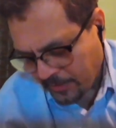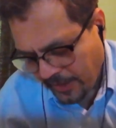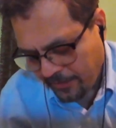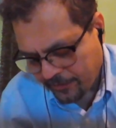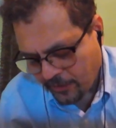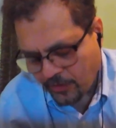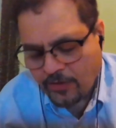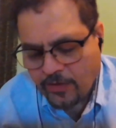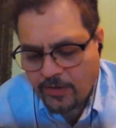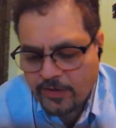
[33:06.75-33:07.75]
I mean,
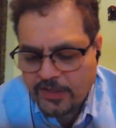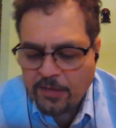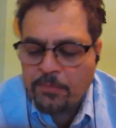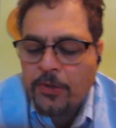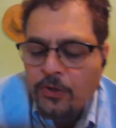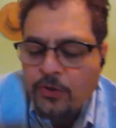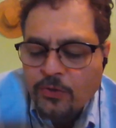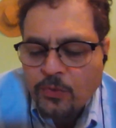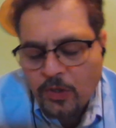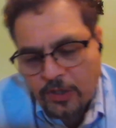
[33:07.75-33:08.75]
after some
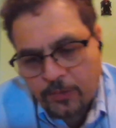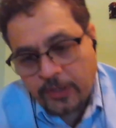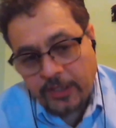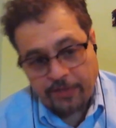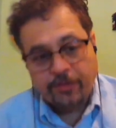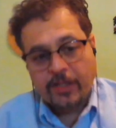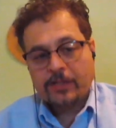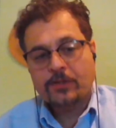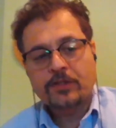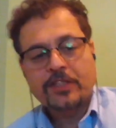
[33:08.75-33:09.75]
good work with Leaf
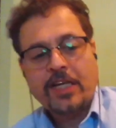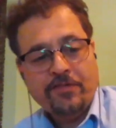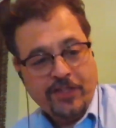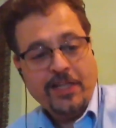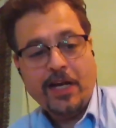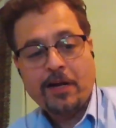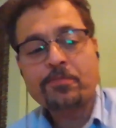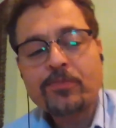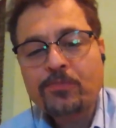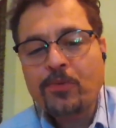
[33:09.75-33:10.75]
Electrical Safety, I
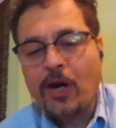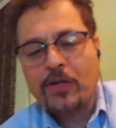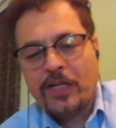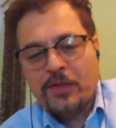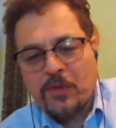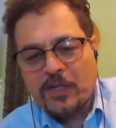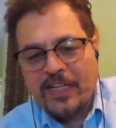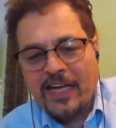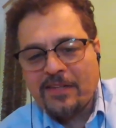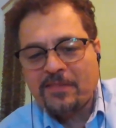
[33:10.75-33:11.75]
proudly
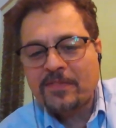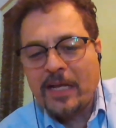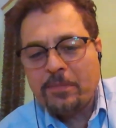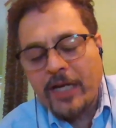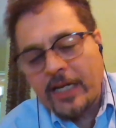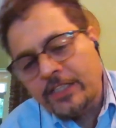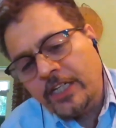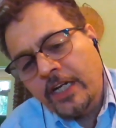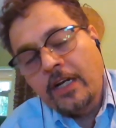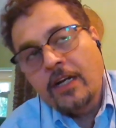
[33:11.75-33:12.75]
wear that
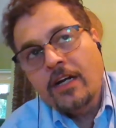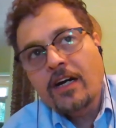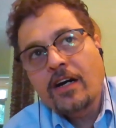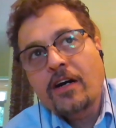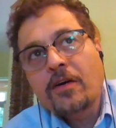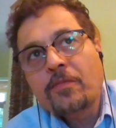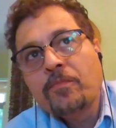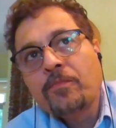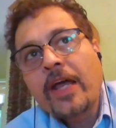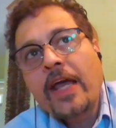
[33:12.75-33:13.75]
badge,
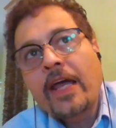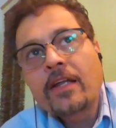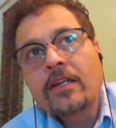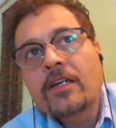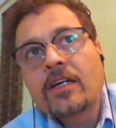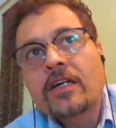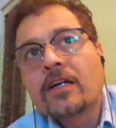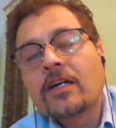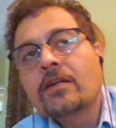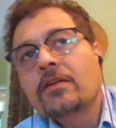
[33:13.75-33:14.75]
and
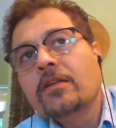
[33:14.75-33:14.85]
a